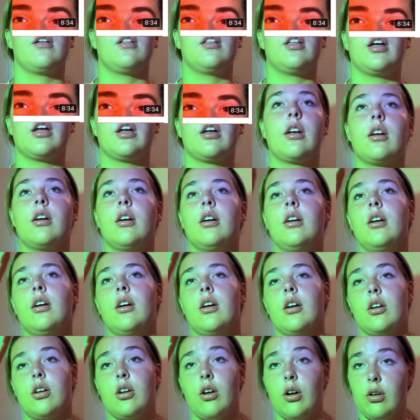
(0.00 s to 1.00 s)
like,
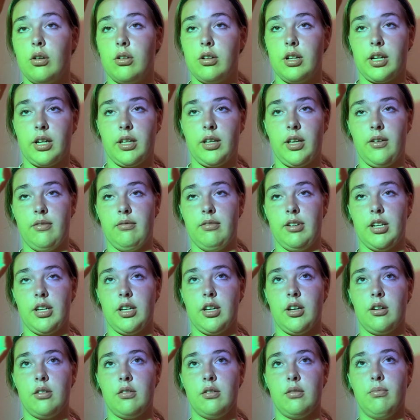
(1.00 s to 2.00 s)
go click on that
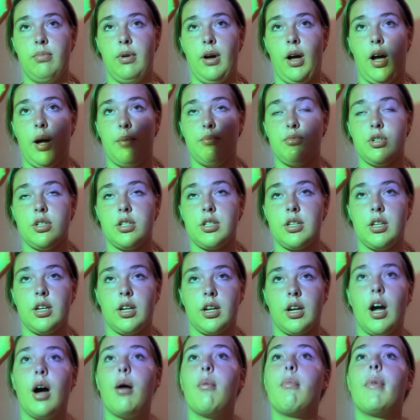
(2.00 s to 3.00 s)
video. But I'm just gonna
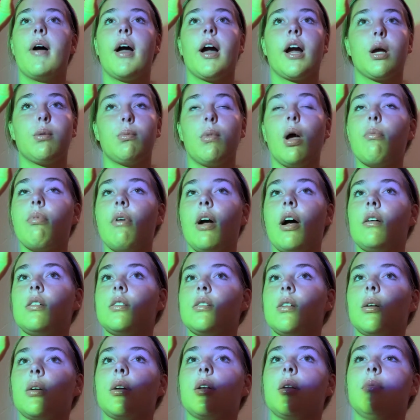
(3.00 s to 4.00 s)
come back and my
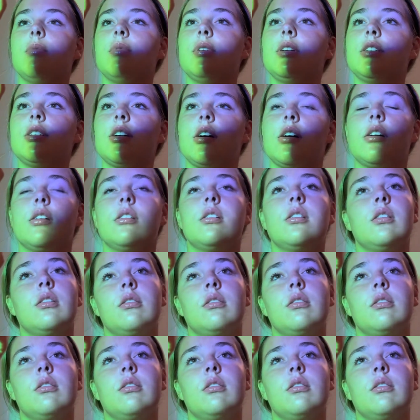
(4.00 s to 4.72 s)
brows are gonna be done.